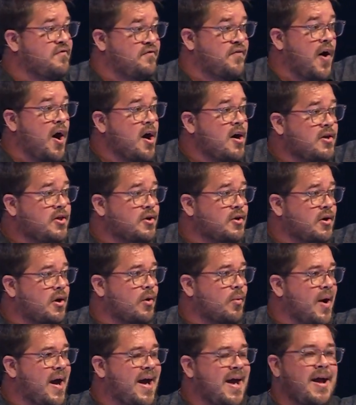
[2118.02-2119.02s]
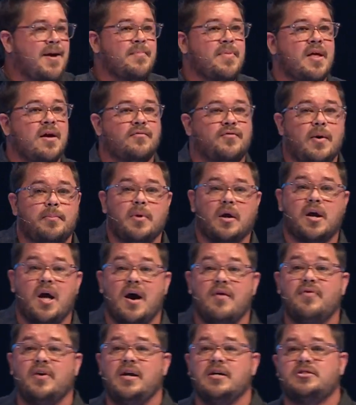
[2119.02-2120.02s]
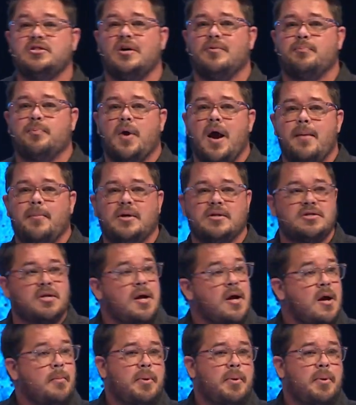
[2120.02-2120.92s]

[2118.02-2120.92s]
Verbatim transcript: farther away from the covenants of promise,